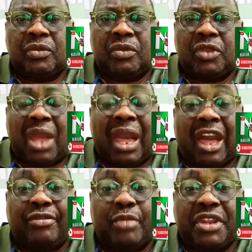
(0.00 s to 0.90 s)
I have
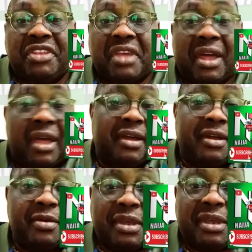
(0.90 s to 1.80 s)
money, sir.
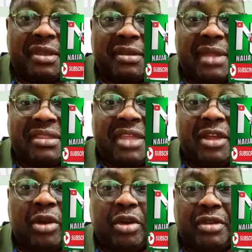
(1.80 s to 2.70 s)
Okay, I
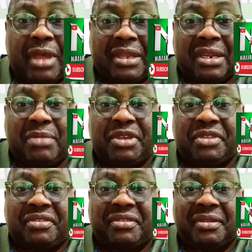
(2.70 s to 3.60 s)
thank God. I claim
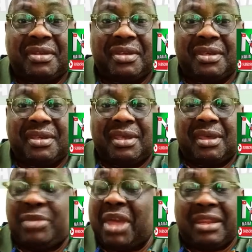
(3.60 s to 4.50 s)
it.
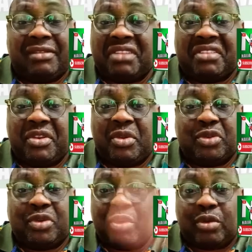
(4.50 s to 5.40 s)
I mean, I never say no
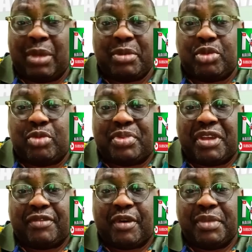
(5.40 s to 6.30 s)
to when people
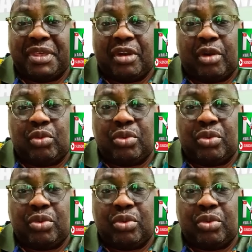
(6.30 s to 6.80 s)
pray for me or